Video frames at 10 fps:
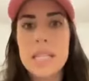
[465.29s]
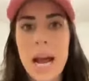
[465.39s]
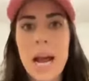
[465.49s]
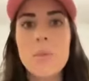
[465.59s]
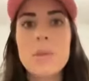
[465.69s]
And
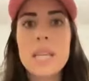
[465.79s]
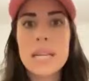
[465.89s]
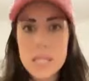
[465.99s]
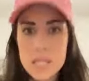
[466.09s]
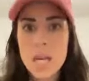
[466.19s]
I was
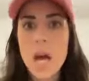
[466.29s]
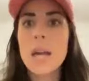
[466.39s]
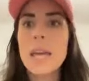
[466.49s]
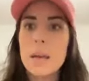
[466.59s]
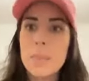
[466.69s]
like
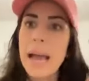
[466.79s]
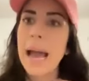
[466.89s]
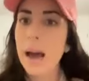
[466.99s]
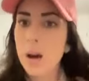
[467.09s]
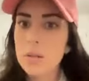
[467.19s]
stuck in my
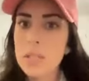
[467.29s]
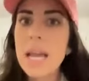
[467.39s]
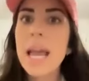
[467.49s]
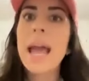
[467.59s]
house